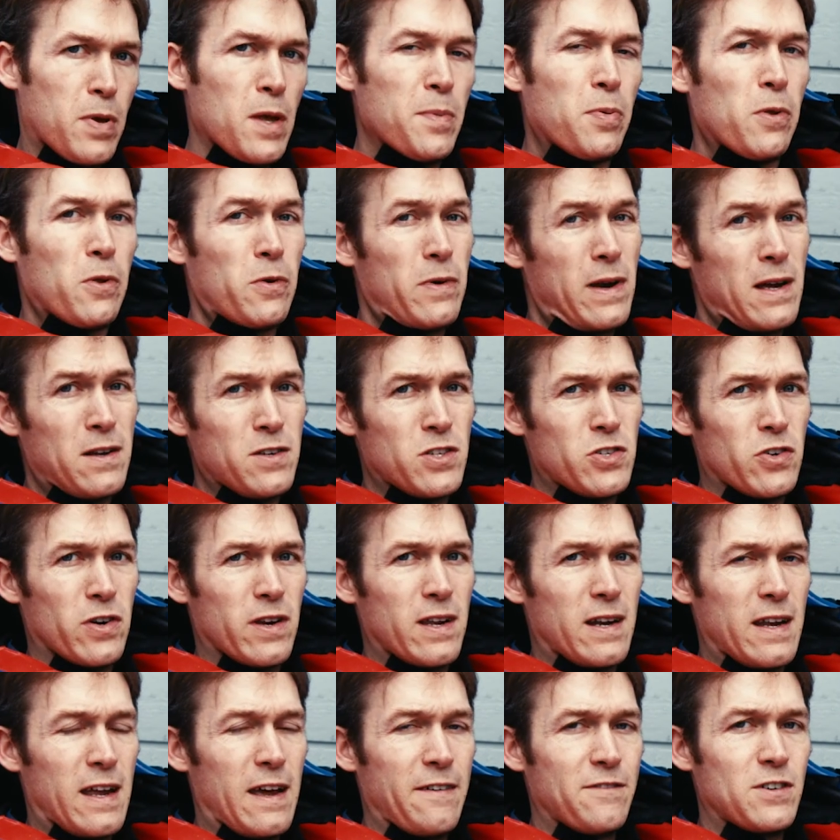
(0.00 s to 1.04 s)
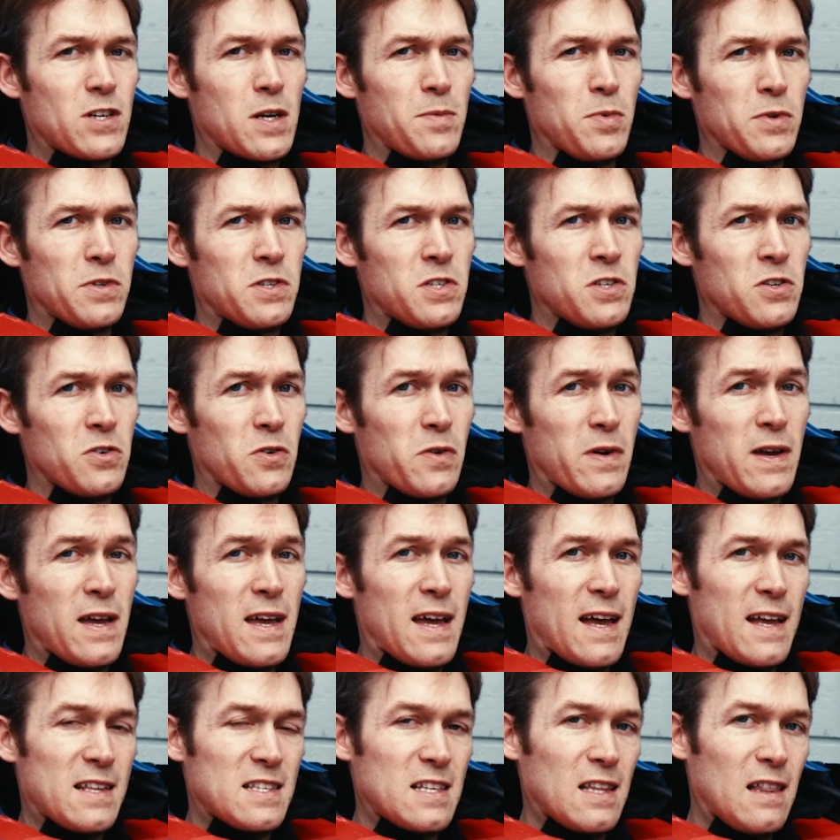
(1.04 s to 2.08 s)
People around you are going to have trouble too,
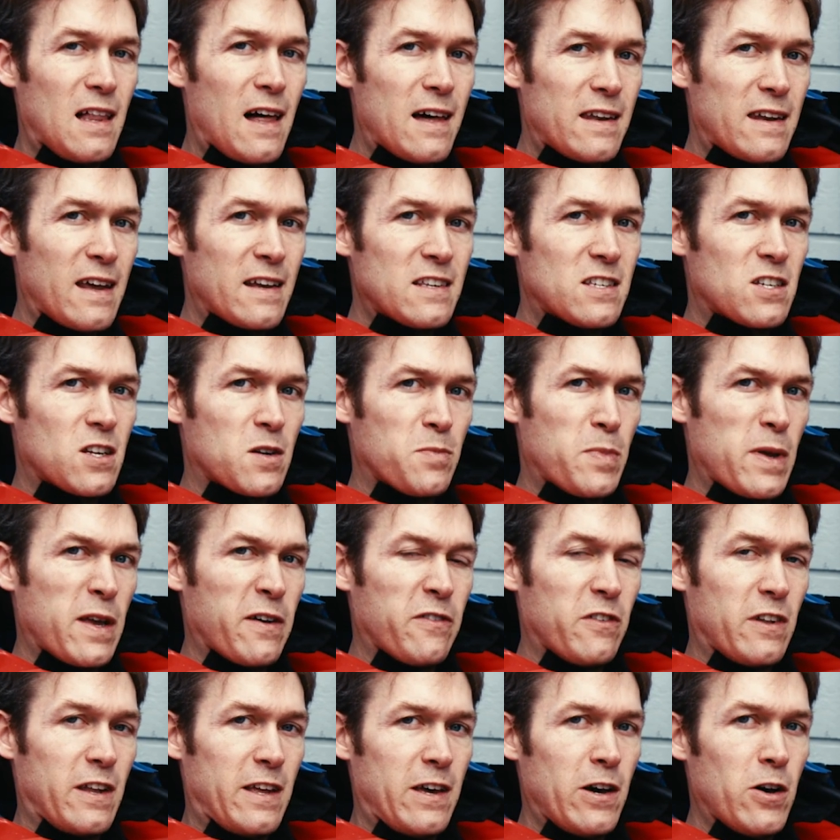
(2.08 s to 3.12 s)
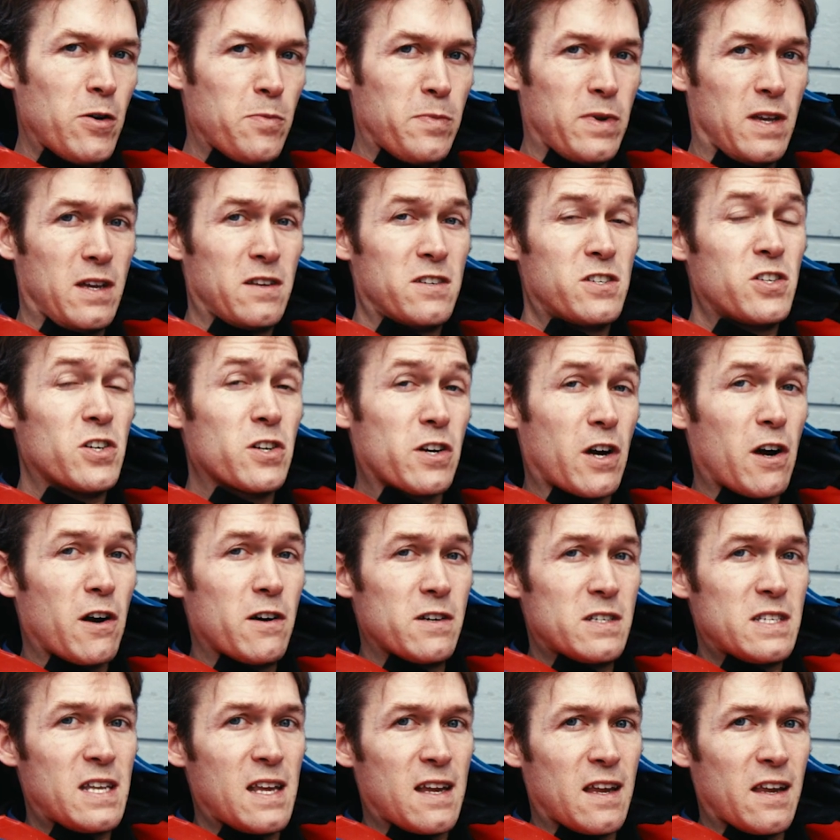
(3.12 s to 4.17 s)
and it's a lot nicer to be able to help because your
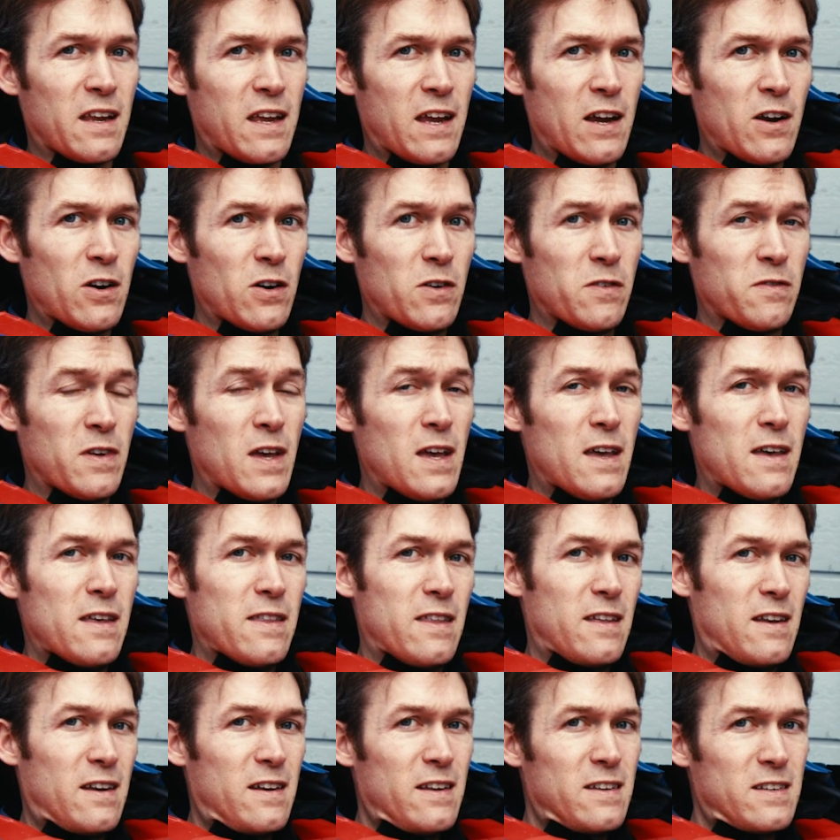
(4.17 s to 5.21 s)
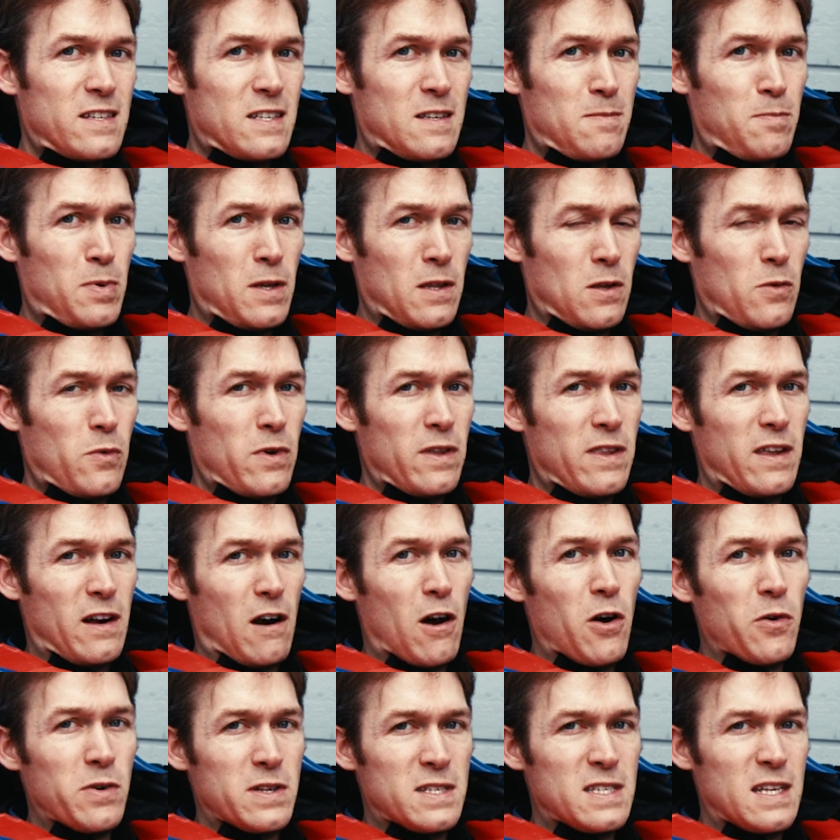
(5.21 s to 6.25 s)
car is taken care of than it is to be the one that
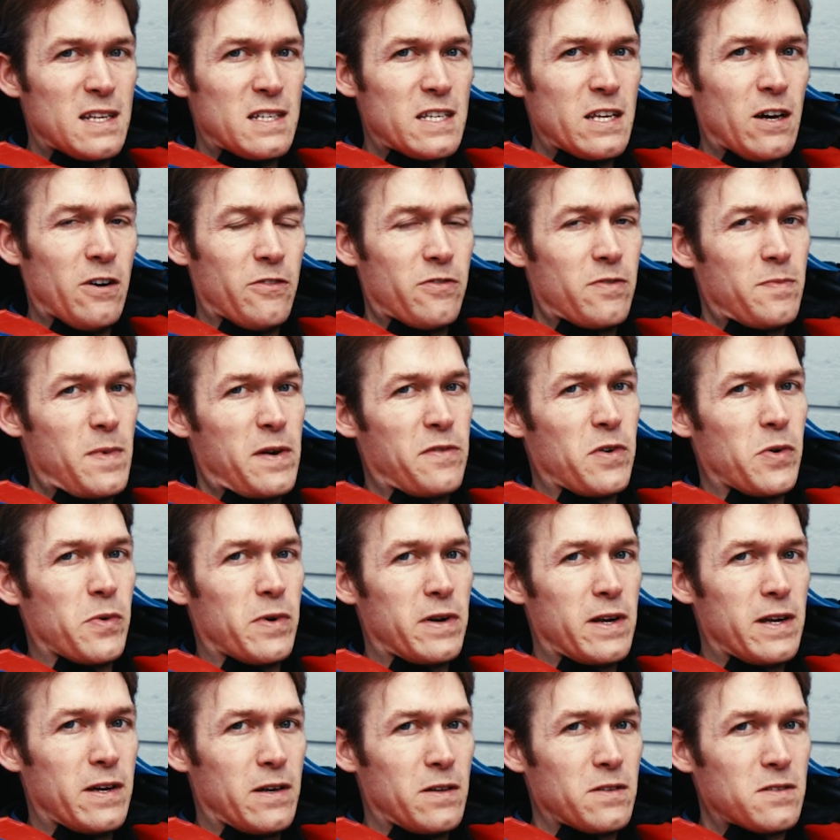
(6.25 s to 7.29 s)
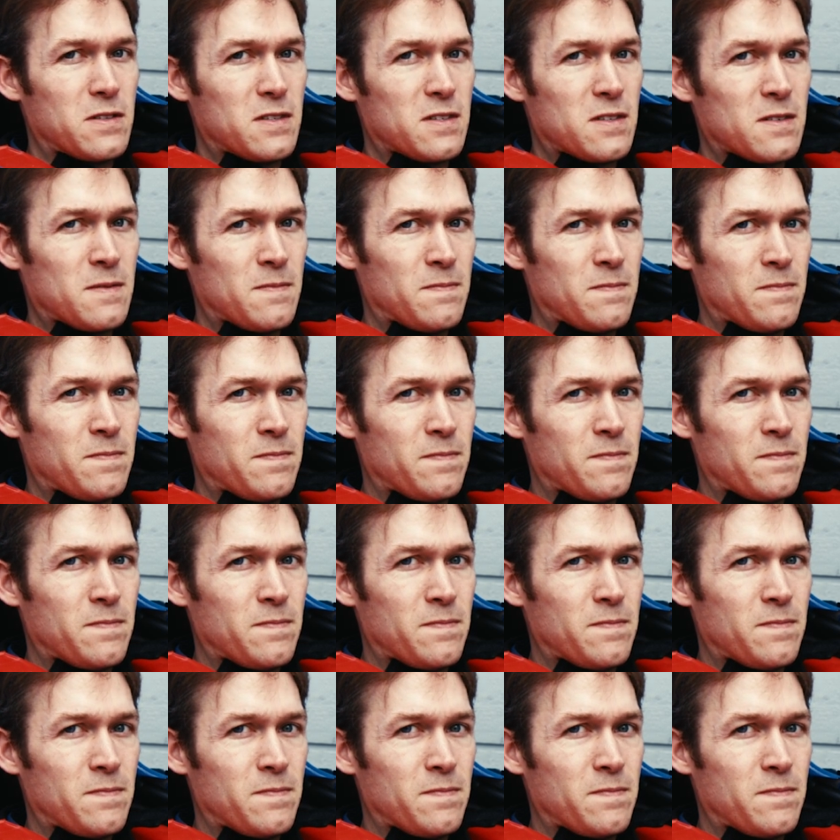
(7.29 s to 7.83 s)
always needs help from everyone else.